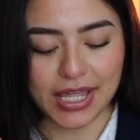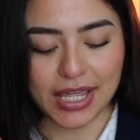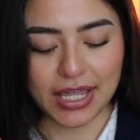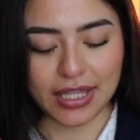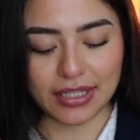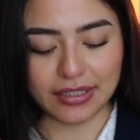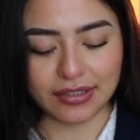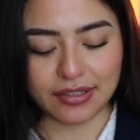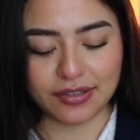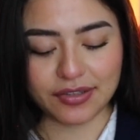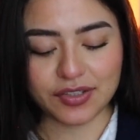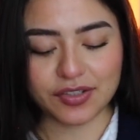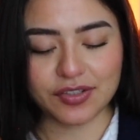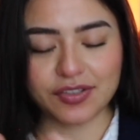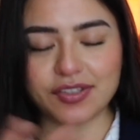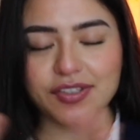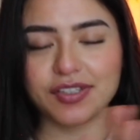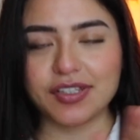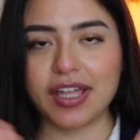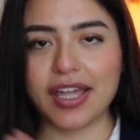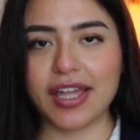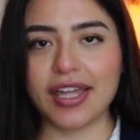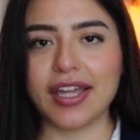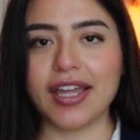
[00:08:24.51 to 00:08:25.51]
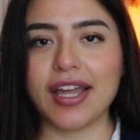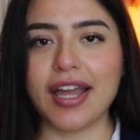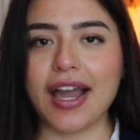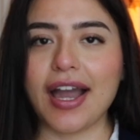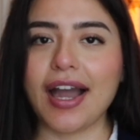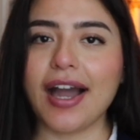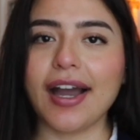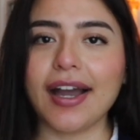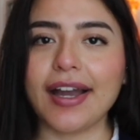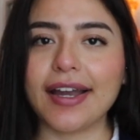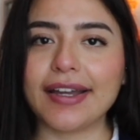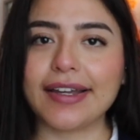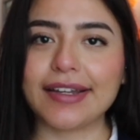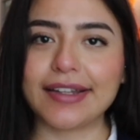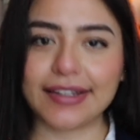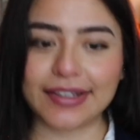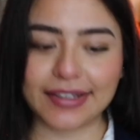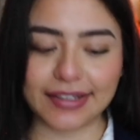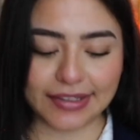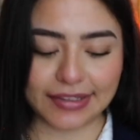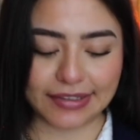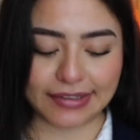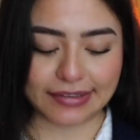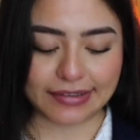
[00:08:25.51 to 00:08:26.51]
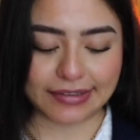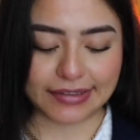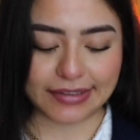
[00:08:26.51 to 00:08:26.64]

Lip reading: And let's just say I